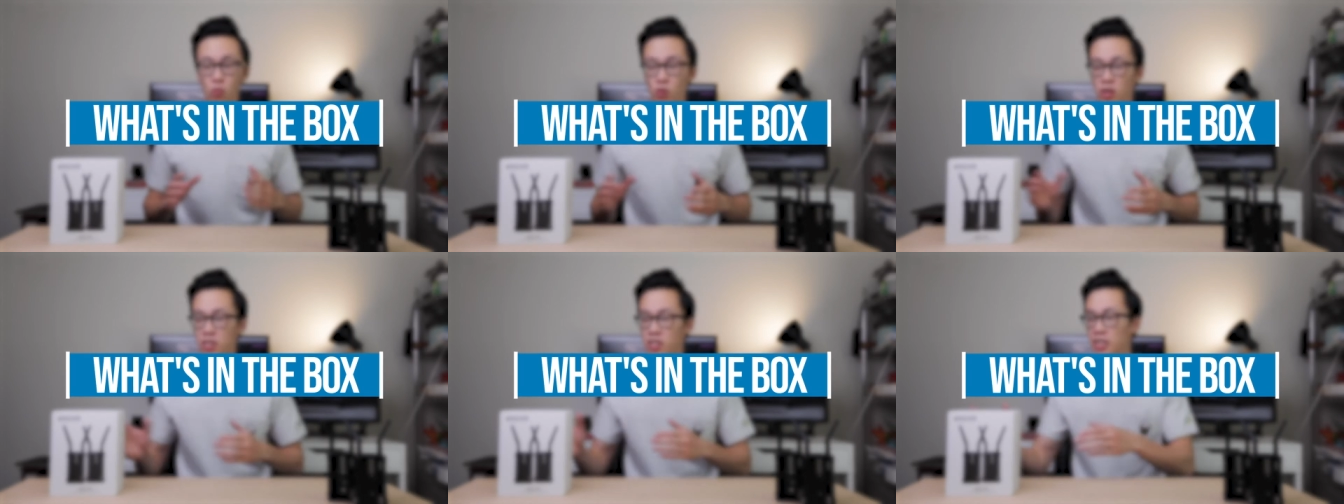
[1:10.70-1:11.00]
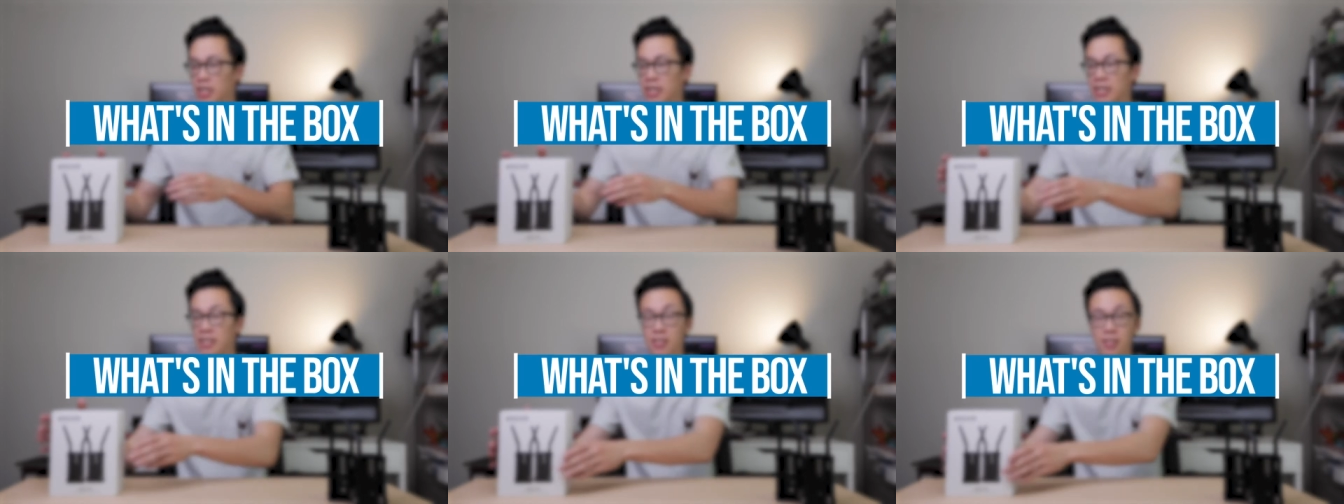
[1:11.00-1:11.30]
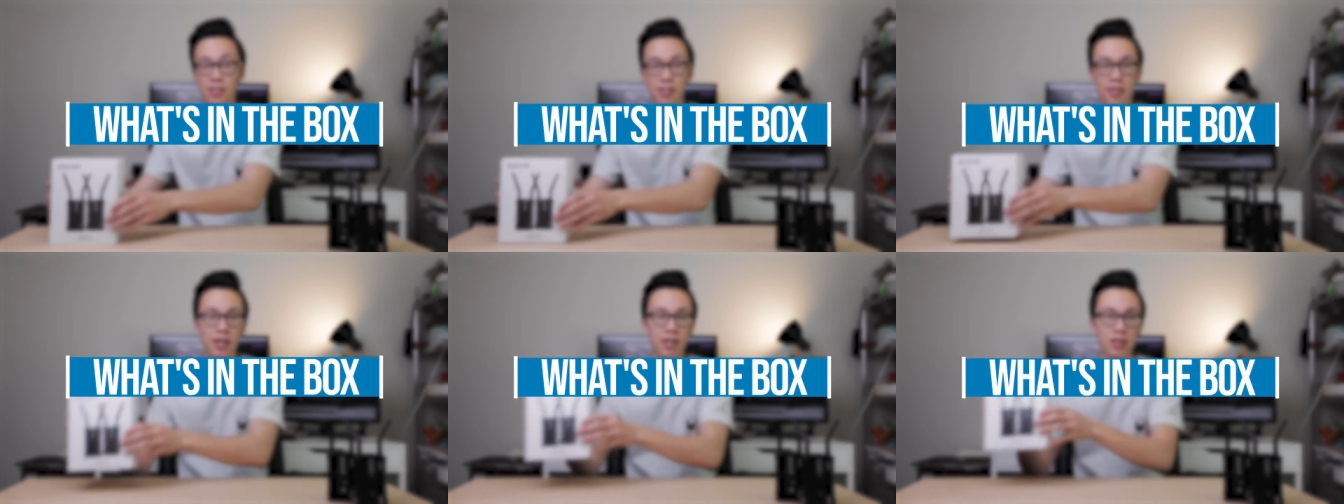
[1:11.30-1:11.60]
what's
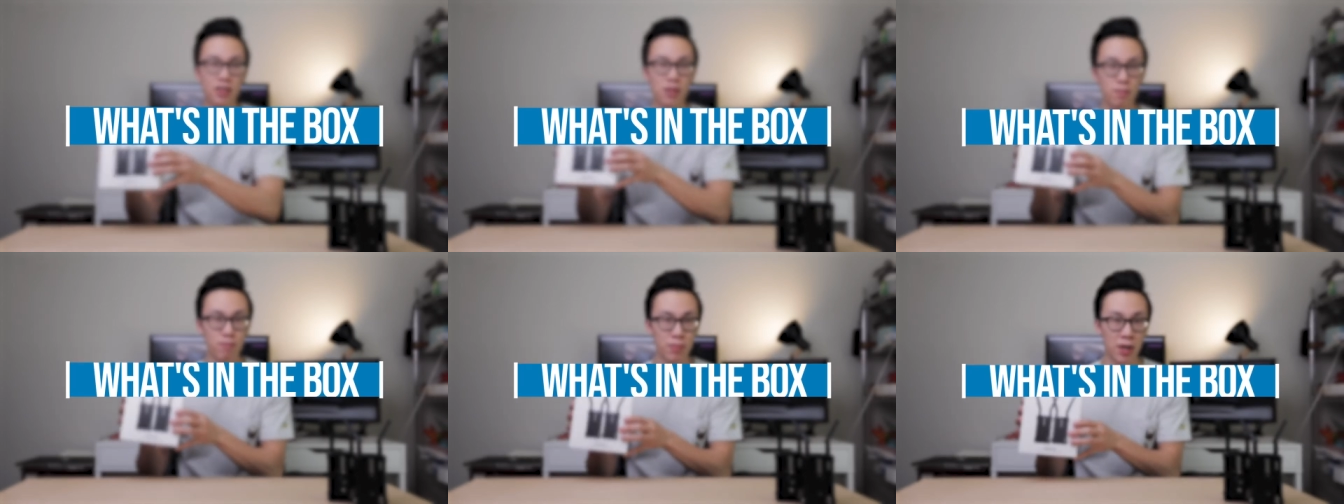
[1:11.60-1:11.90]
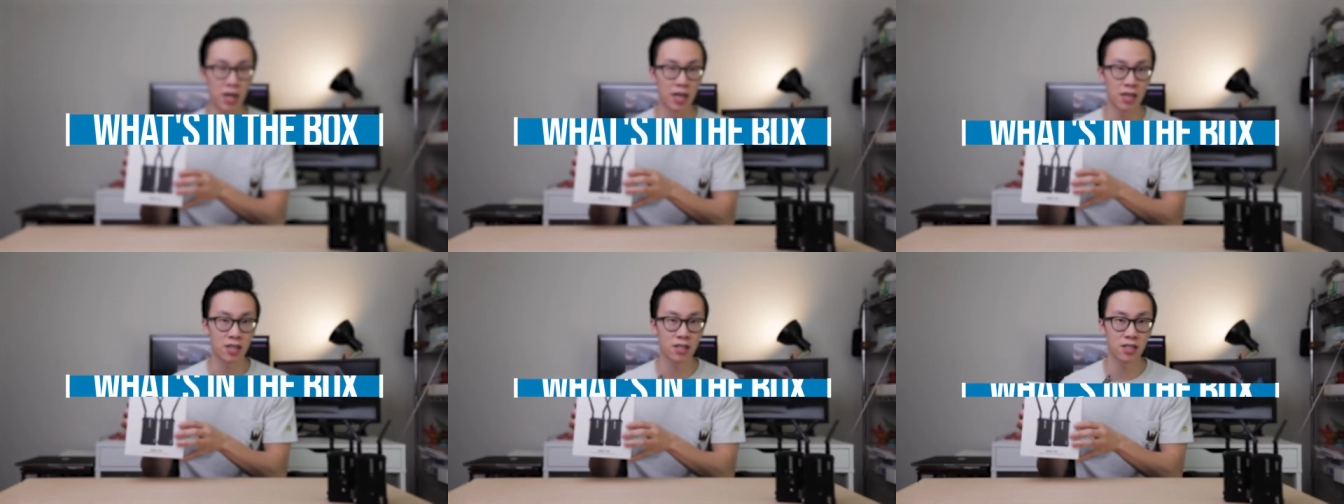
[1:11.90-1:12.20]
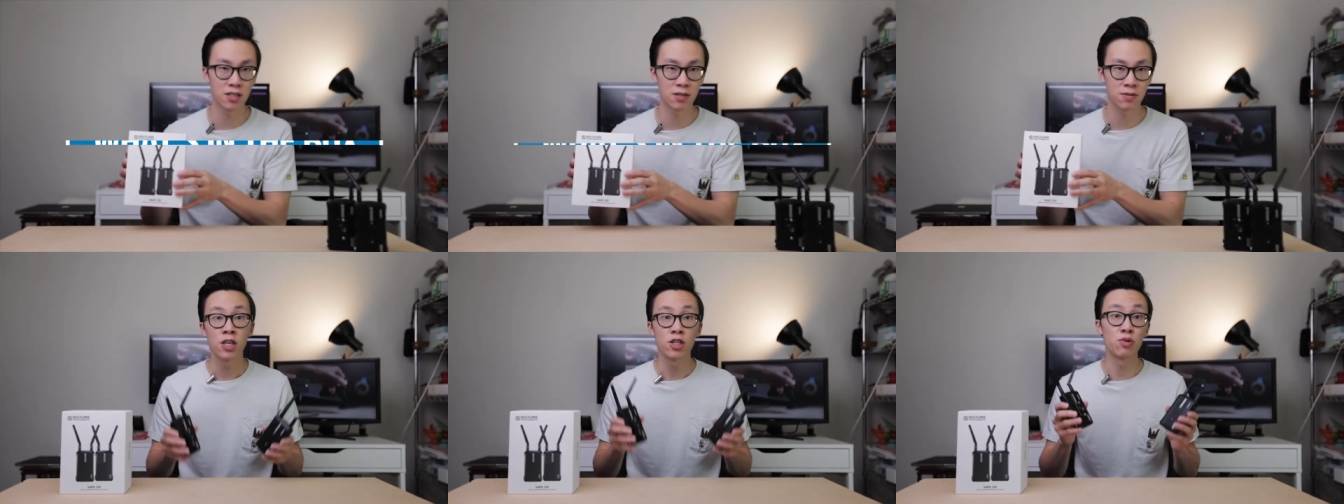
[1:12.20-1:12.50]
inside the
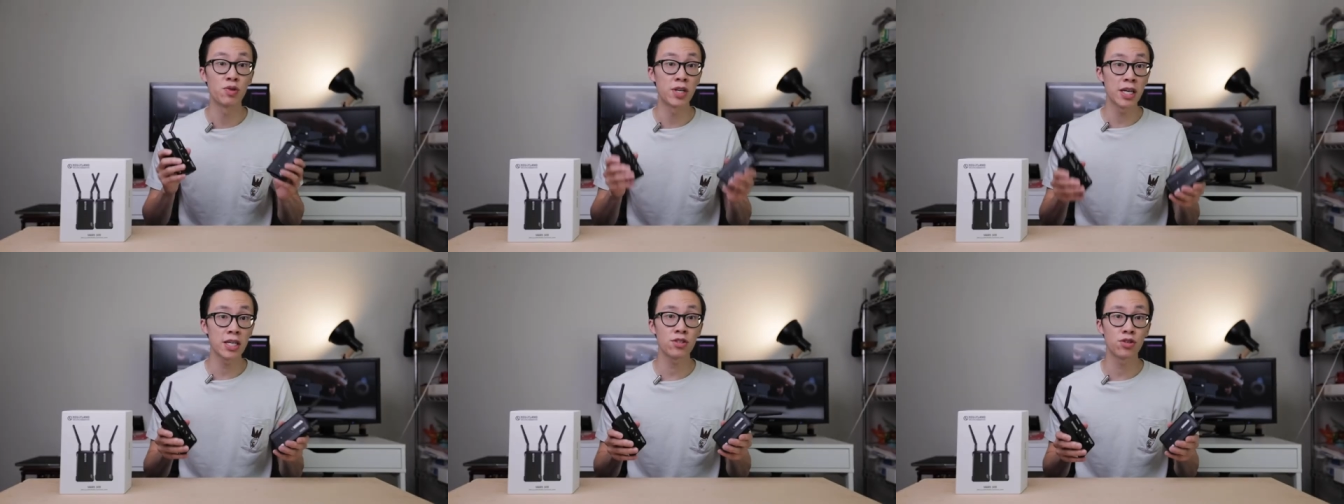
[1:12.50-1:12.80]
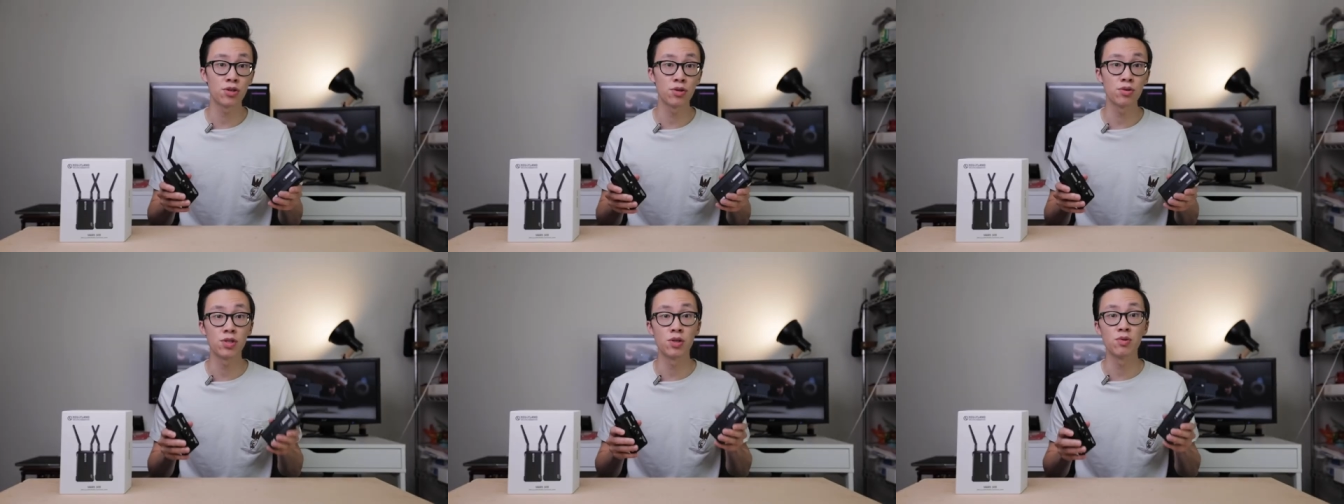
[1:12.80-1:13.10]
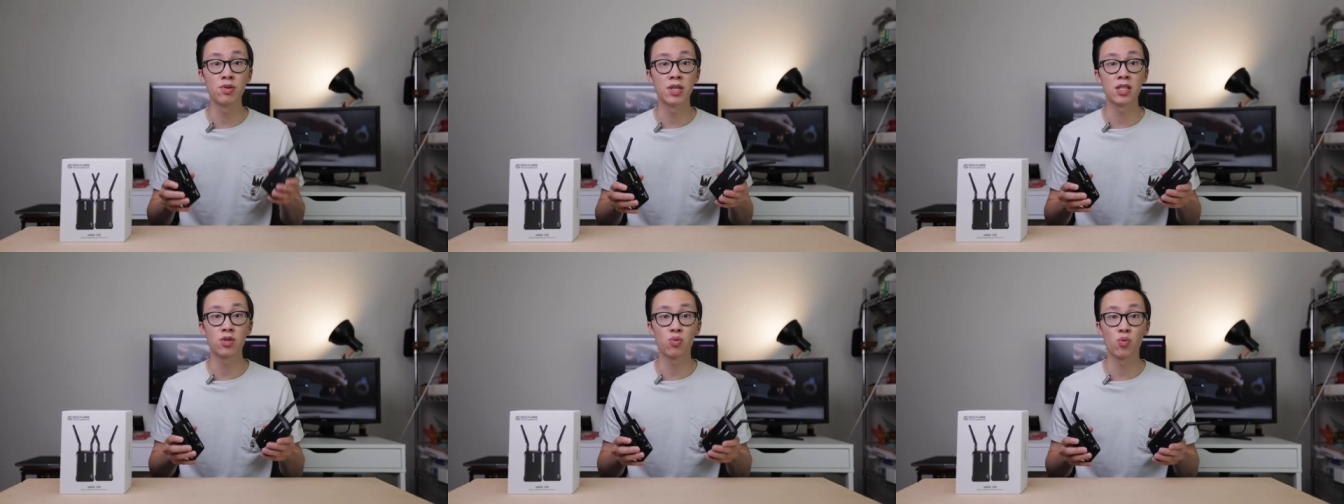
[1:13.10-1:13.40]
box. You get two
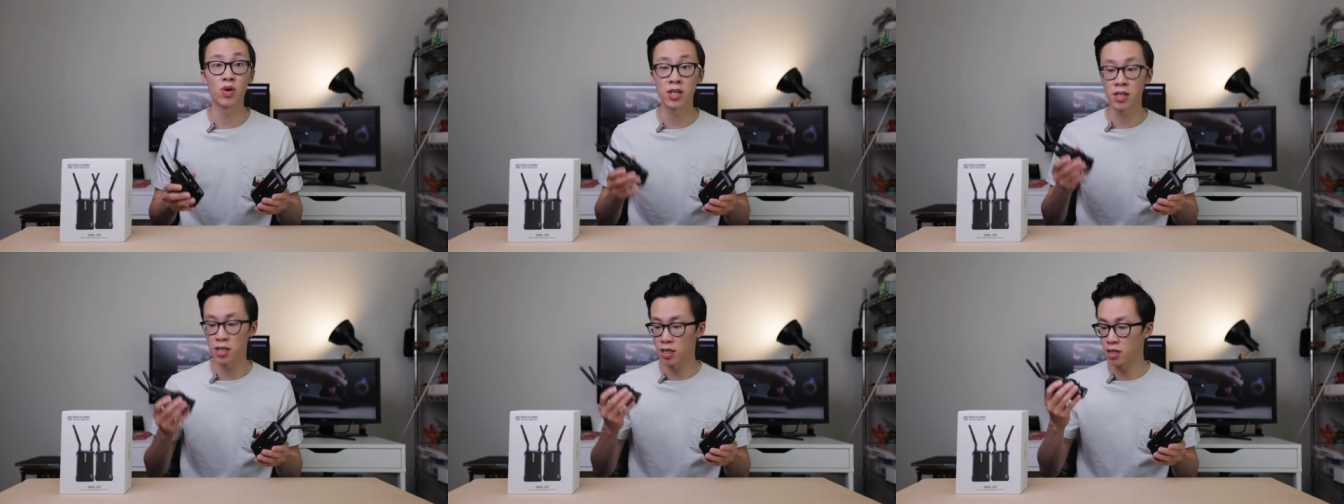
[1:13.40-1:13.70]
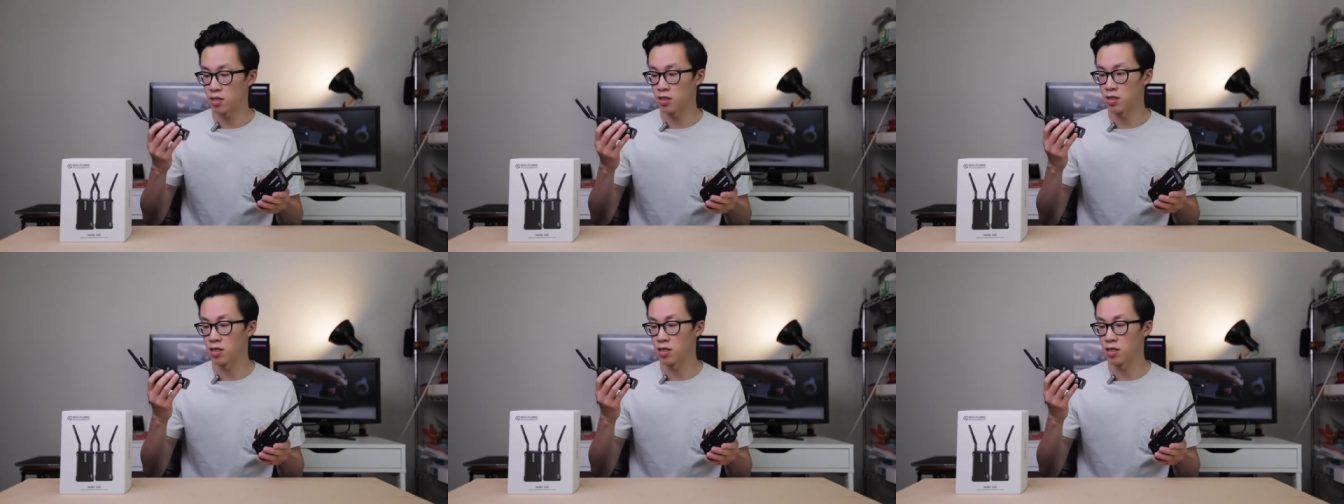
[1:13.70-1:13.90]
units. One is